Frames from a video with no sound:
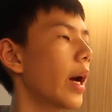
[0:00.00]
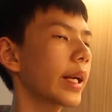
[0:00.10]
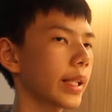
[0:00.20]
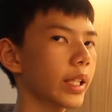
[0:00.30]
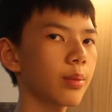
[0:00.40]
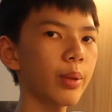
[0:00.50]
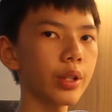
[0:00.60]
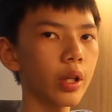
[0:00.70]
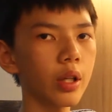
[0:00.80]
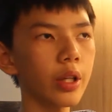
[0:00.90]
As I
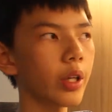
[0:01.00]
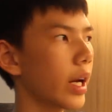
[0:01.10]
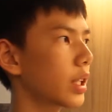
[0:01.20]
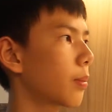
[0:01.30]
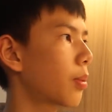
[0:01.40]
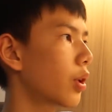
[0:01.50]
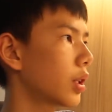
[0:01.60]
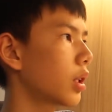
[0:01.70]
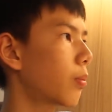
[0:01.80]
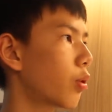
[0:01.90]
explained earlier, as the
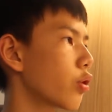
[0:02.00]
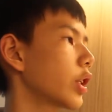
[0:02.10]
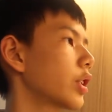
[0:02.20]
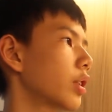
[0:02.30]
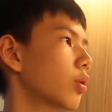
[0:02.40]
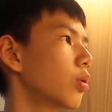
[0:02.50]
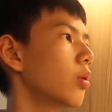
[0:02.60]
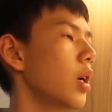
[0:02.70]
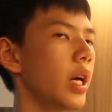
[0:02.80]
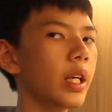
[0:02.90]
person approaches the
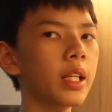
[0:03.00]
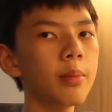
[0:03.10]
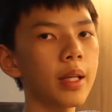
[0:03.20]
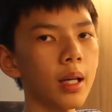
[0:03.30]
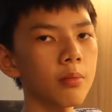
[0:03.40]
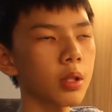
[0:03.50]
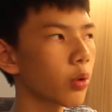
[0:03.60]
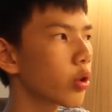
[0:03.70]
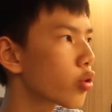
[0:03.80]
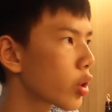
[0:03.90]
school, he becomes
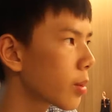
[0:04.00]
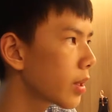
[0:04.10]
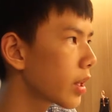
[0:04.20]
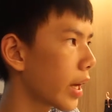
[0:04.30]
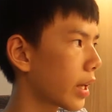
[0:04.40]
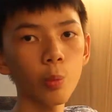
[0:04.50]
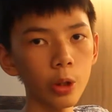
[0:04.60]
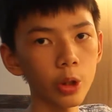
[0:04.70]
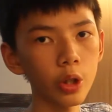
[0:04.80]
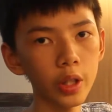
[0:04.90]
more dreamy, and
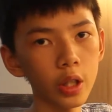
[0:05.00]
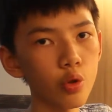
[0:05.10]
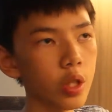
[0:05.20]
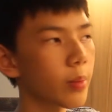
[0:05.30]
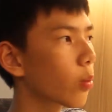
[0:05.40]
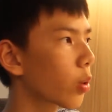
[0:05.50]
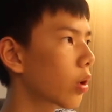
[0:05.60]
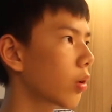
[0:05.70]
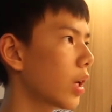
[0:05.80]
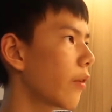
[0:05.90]
when you're in a dreamy
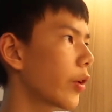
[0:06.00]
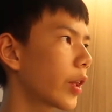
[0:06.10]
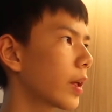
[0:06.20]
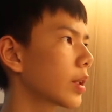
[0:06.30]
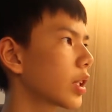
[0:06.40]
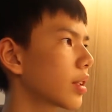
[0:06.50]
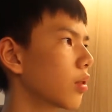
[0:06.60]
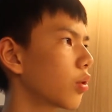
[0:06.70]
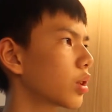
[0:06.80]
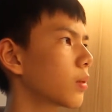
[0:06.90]
world, everything just
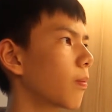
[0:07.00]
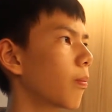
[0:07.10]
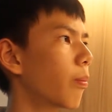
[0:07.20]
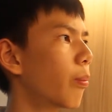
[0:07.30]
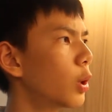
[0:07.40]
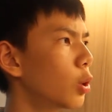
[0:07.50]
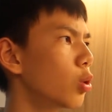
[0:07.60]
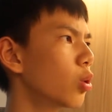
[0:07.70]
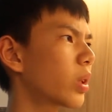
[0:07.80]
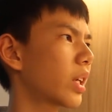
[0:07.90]
looks
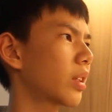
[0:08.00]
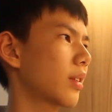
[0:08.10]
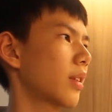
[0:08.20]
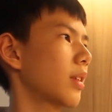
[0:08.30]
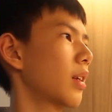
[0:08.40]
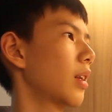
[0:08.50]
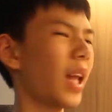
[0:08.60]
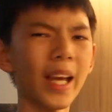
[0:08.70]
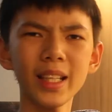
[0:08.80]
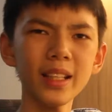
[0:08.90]
blue and
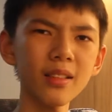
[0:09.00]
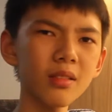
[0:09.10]
lightning.